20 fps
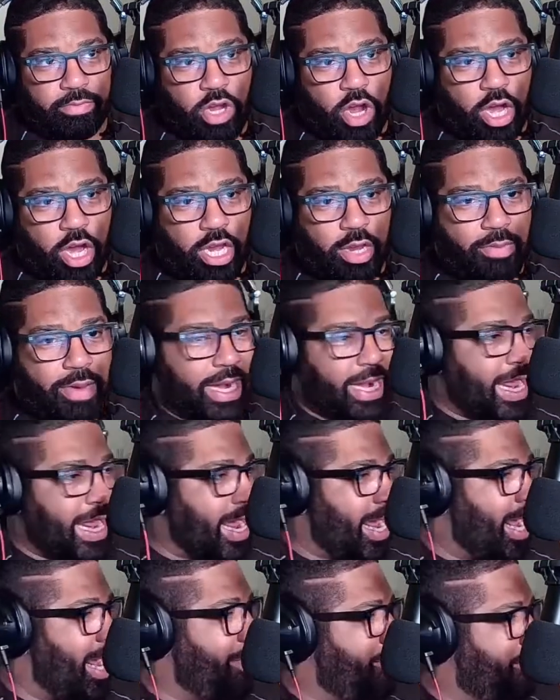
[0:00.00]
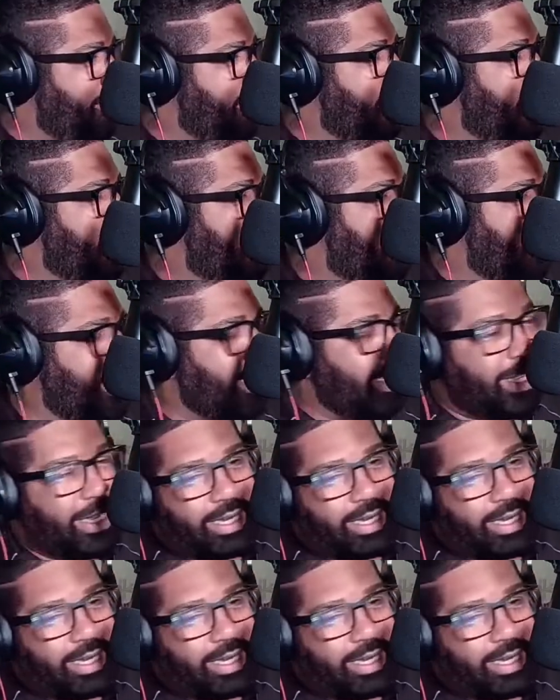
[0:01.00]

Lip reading: Calling My Name, on